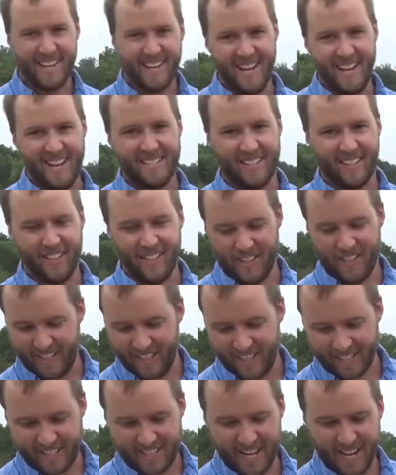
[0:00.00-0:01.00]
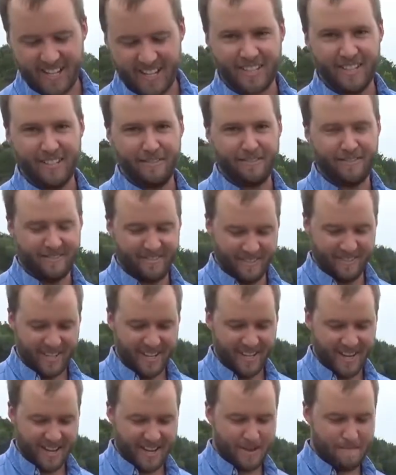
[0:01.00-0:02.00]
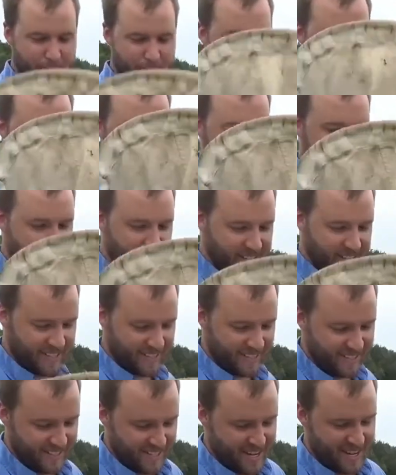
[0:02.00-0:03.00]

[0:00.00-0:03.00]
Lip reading: That's a little excessive in my opinion,